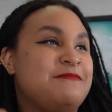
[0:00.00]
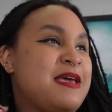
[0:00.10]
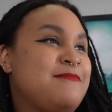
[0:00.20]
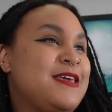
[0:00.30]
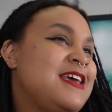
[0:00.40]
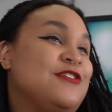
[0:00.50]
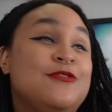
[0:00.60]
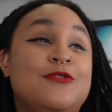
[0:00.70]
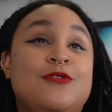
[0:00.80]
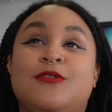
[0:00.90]
Maybe
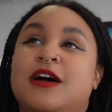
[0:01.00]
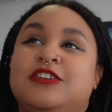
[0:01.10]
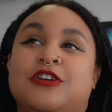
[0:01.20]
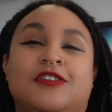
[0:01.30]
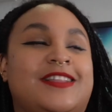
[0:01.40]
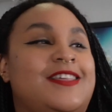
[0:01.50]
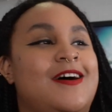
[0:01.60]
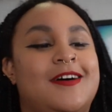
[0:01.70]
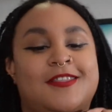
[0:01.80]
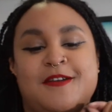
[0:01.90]
you don't like the
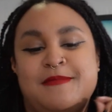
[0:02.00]
author,